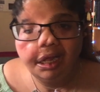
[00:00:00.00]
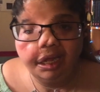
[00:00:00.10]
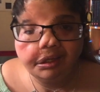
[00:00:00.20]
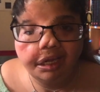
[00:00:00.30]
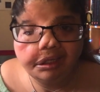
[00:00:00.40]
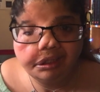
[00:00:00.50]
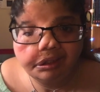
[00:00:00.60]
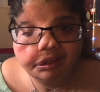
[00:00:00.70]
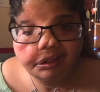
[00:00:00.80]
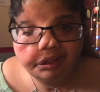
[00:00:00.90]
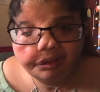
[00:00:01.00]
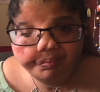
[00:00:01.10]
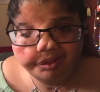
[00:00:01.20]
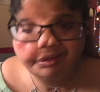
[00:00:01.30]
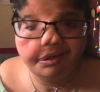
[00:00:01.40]
And he
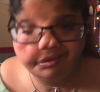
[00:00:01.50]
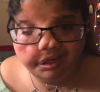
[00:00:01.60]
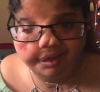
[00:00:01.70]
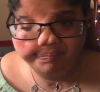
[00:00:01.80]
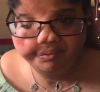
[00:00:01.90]
brings this up